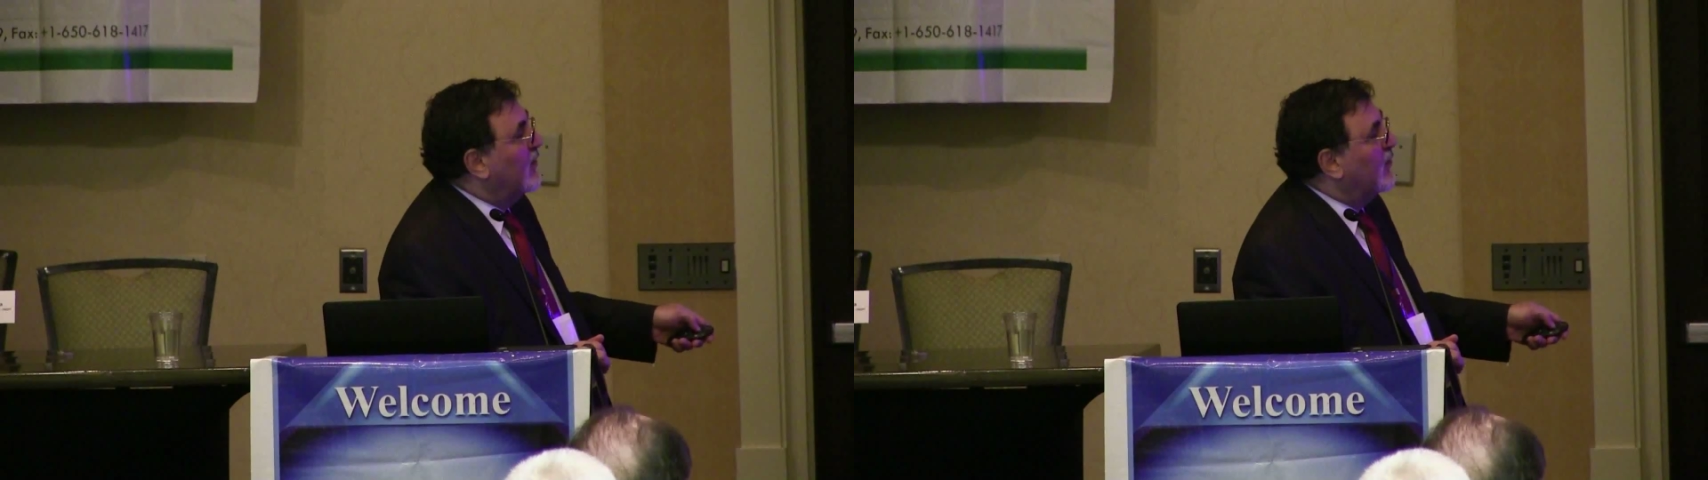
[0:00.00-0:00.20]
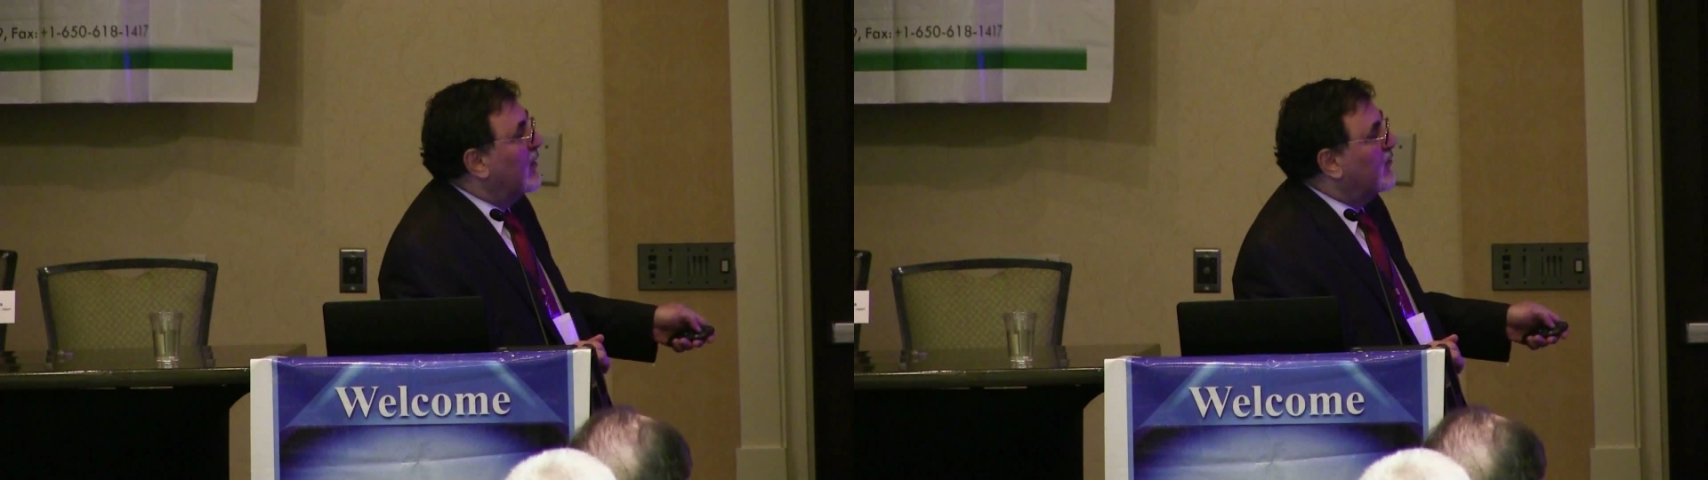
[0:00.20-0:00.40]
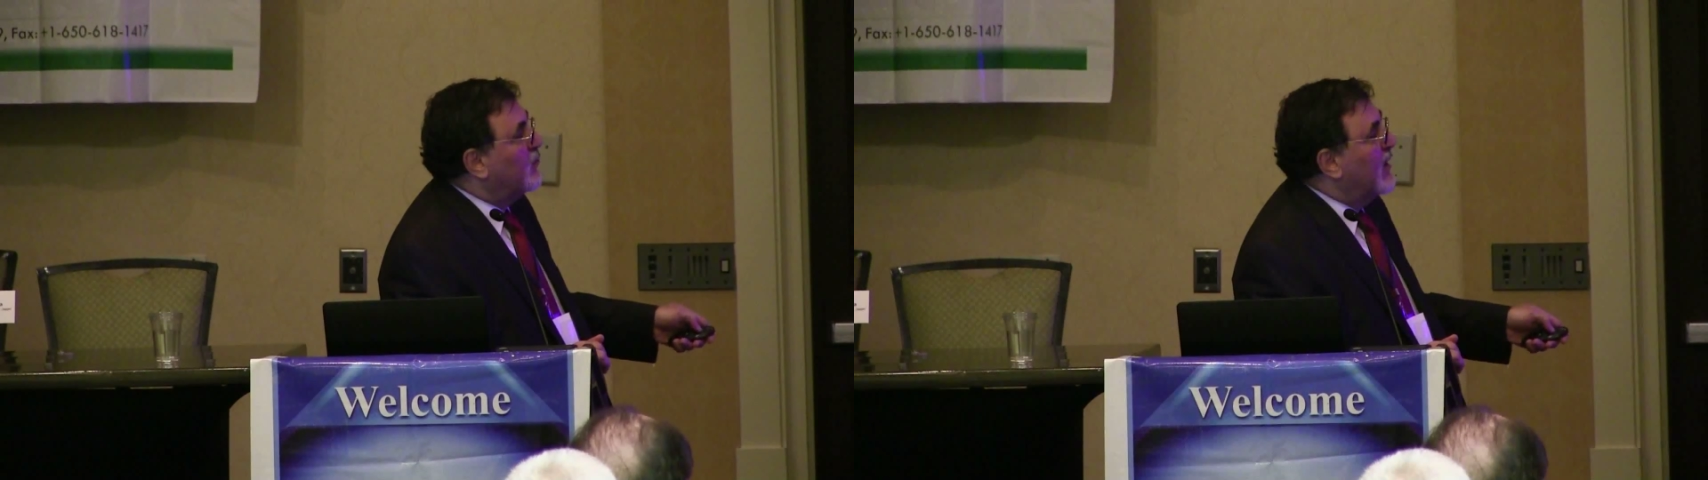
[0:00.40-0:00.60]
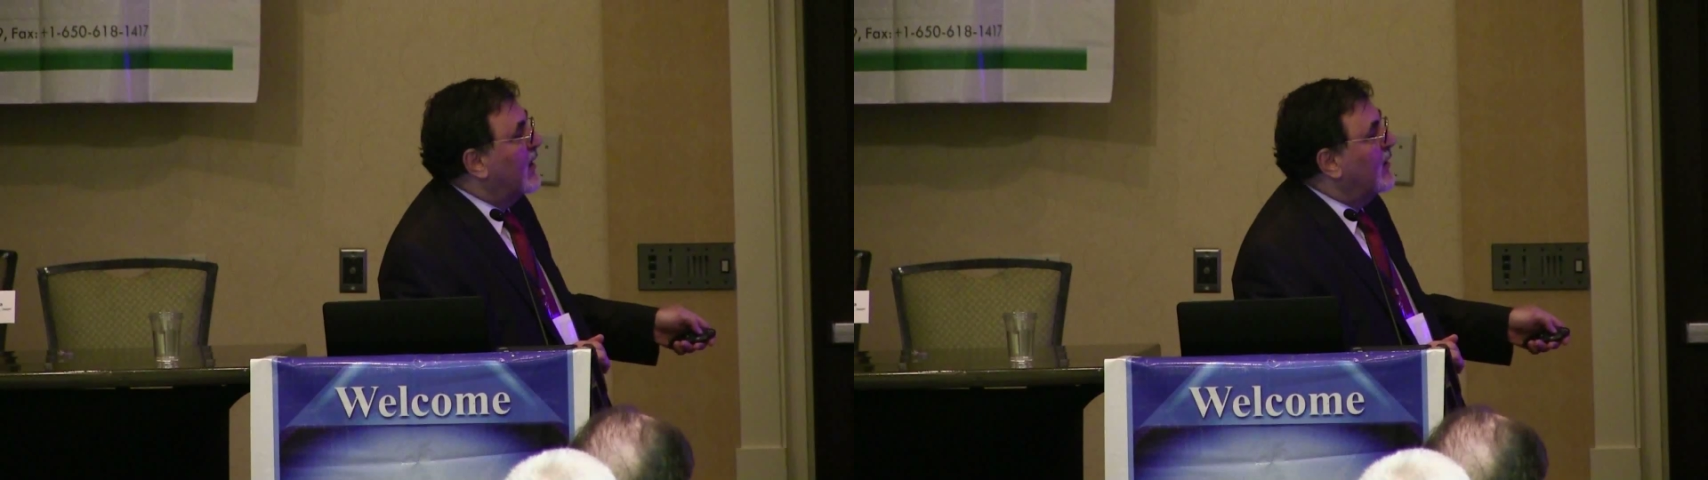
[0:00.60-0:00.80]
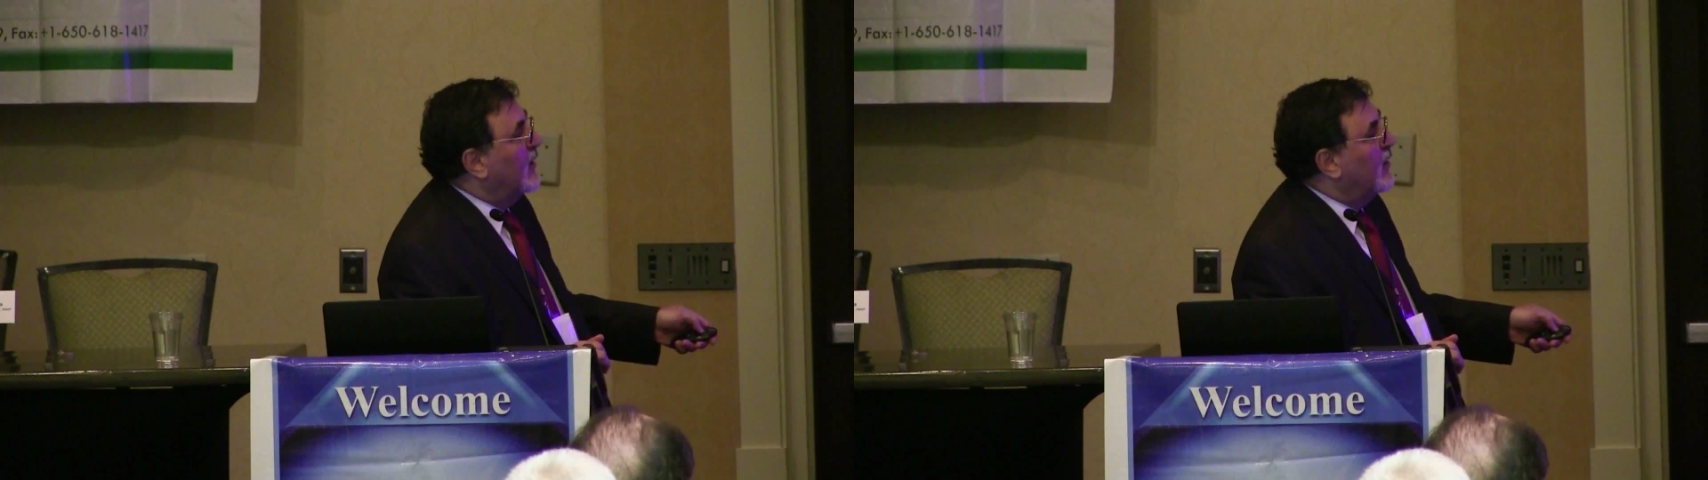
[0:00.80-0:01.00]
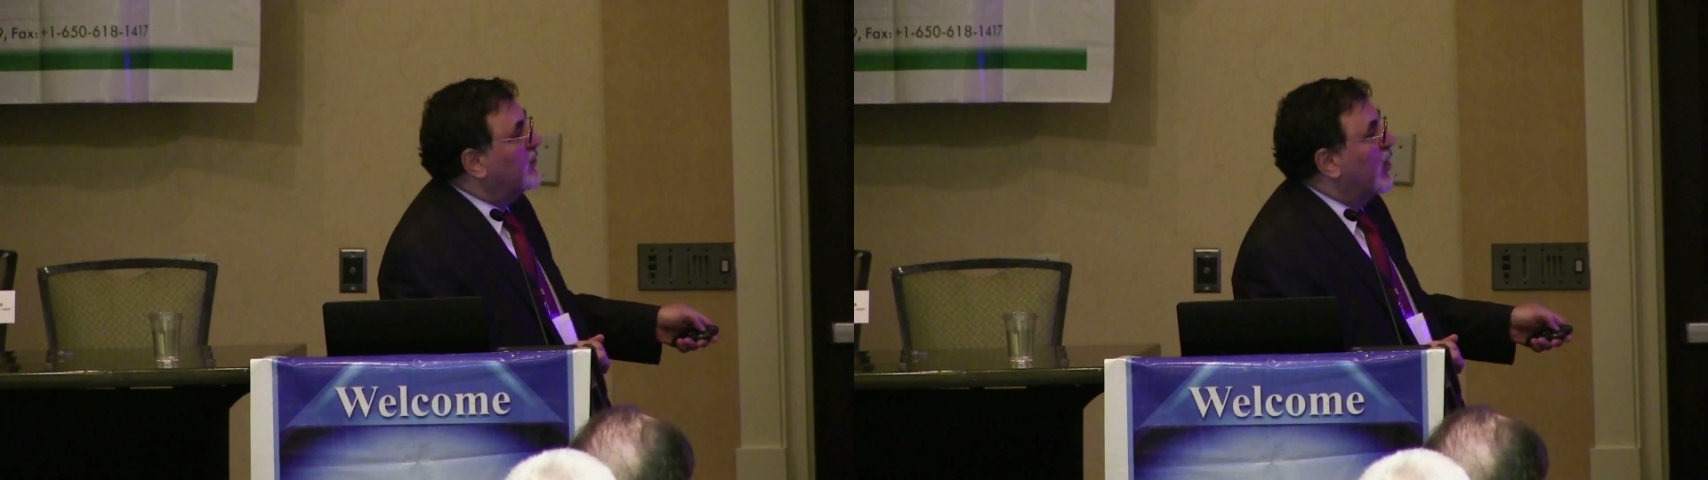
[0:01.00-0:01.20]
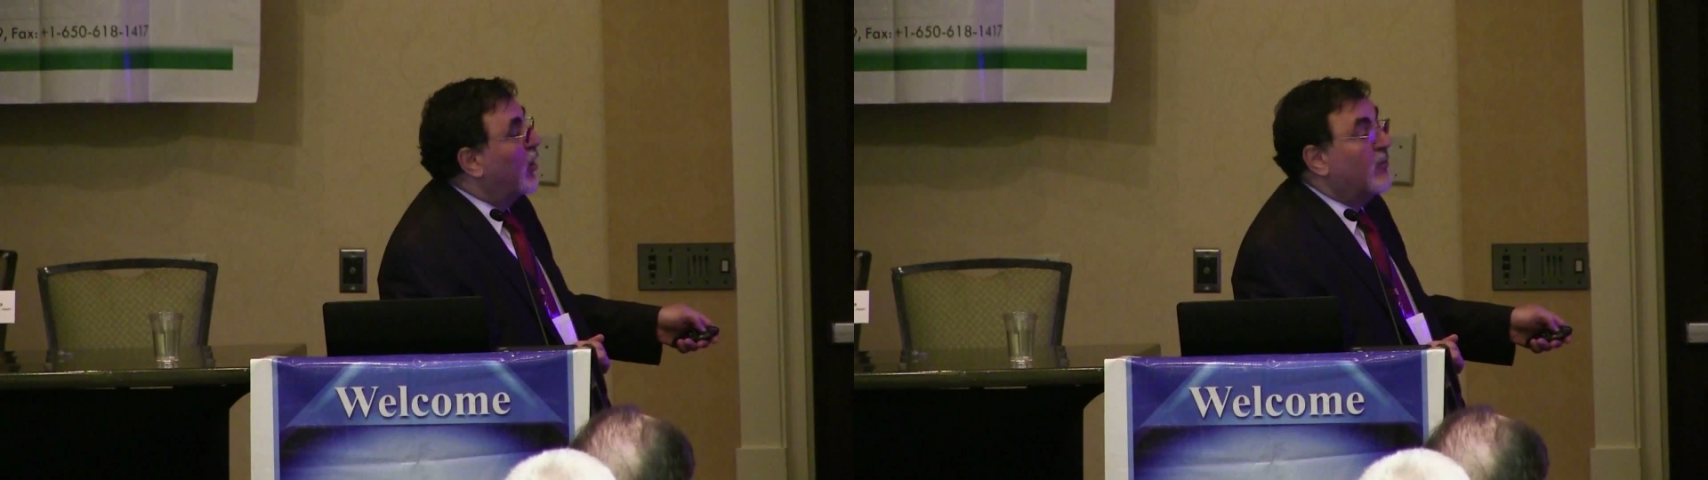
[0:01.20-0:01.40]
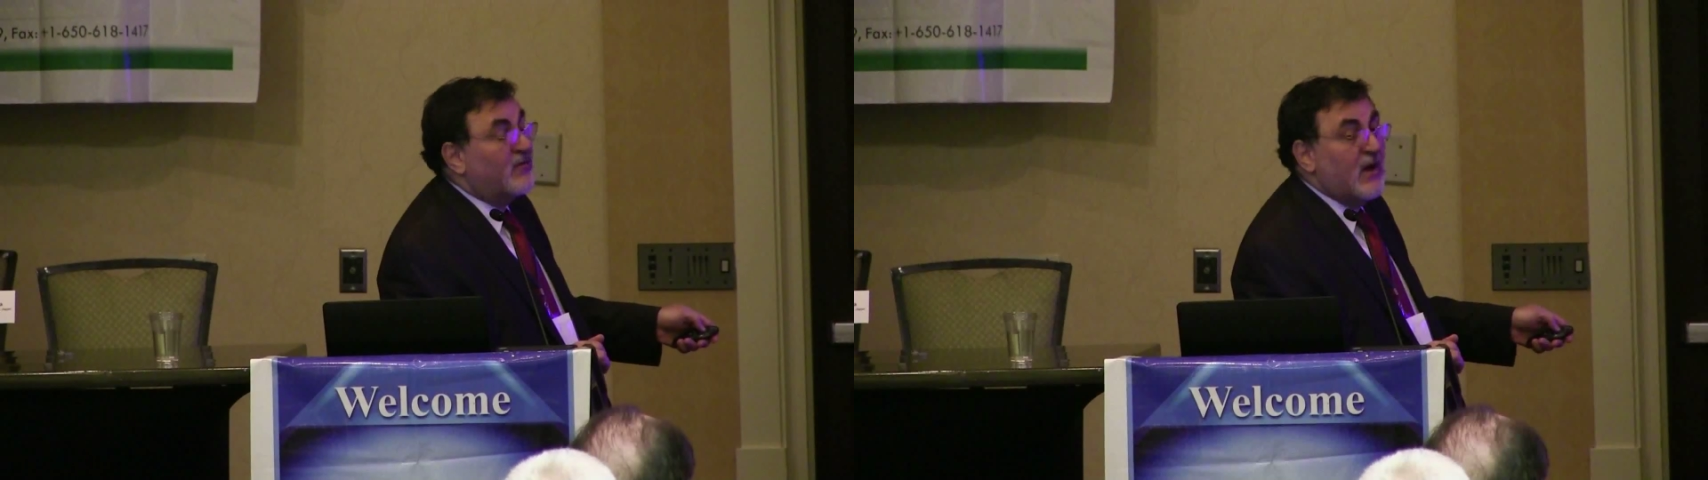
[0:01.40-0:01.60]
square is
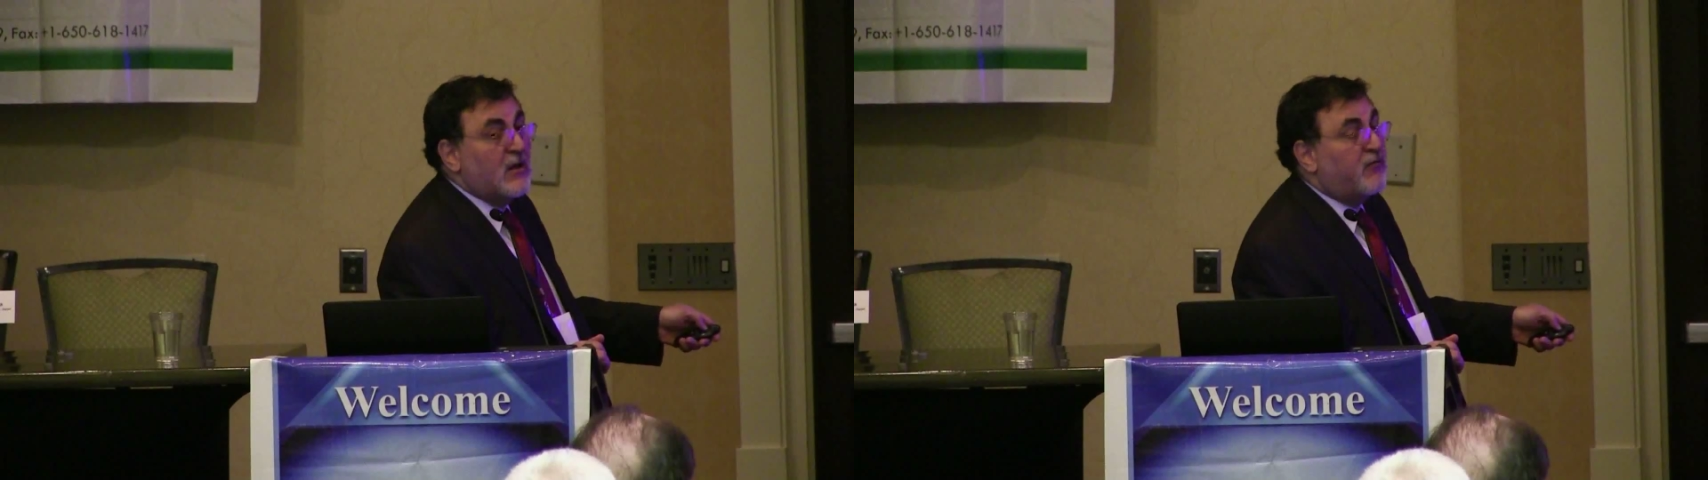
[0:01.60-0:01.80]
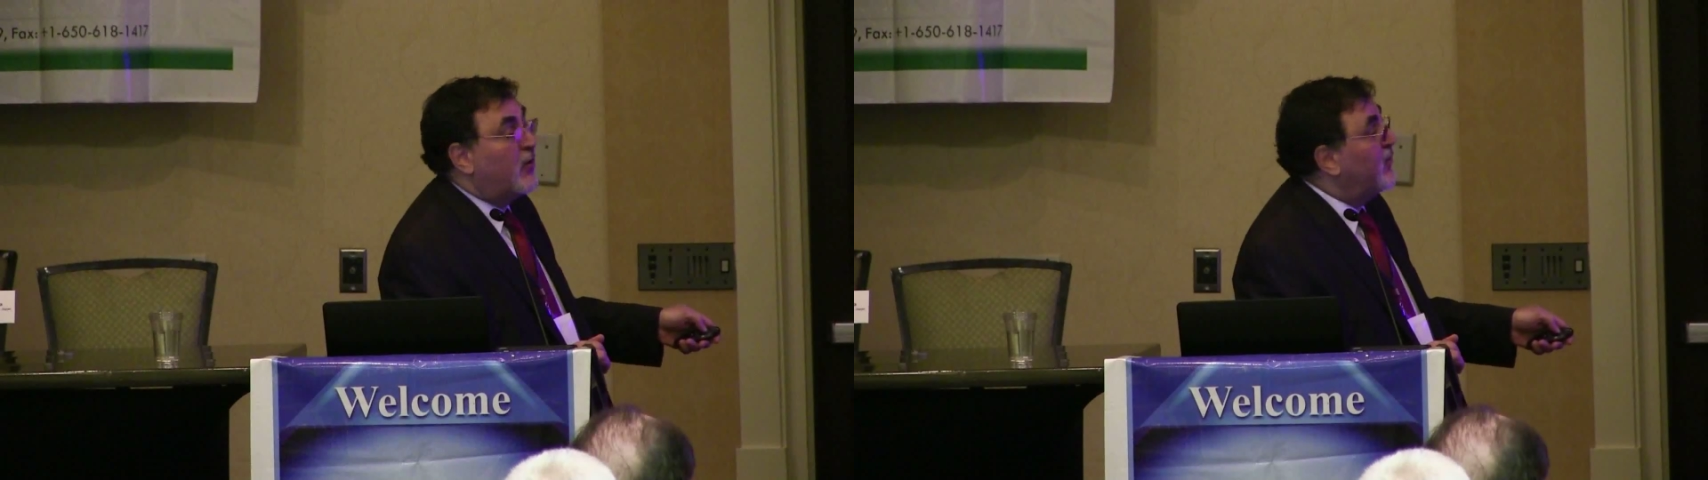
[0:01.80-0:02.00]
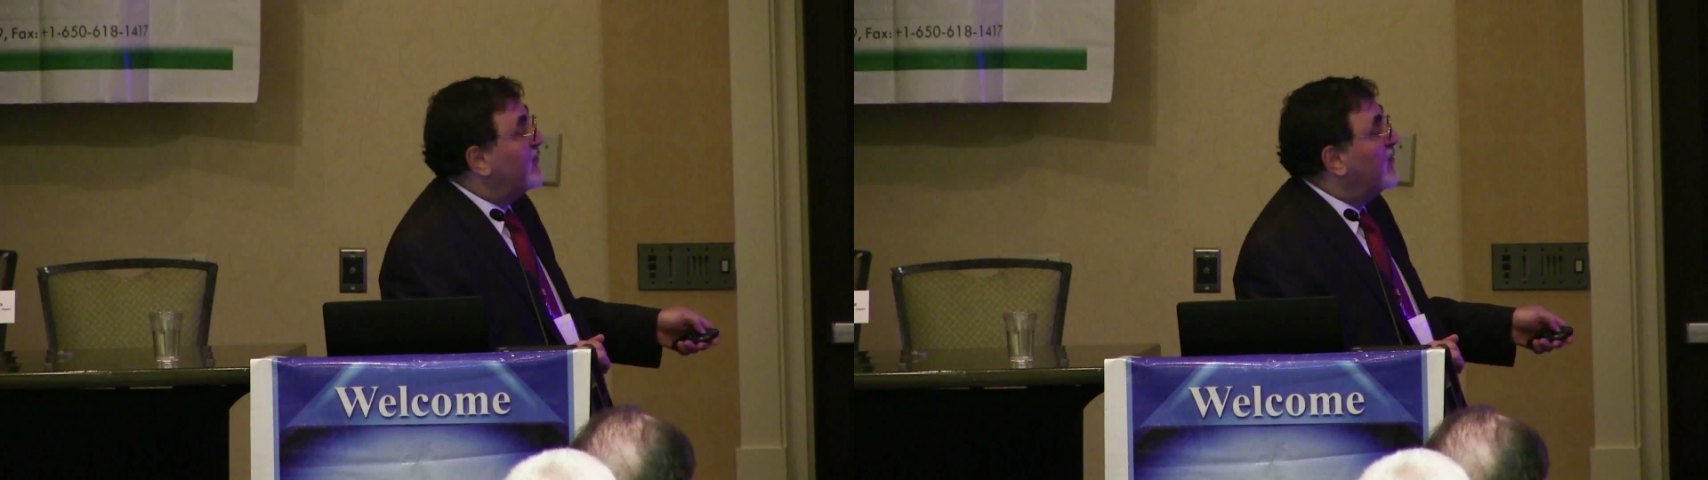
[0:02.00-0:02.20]
almost 94%.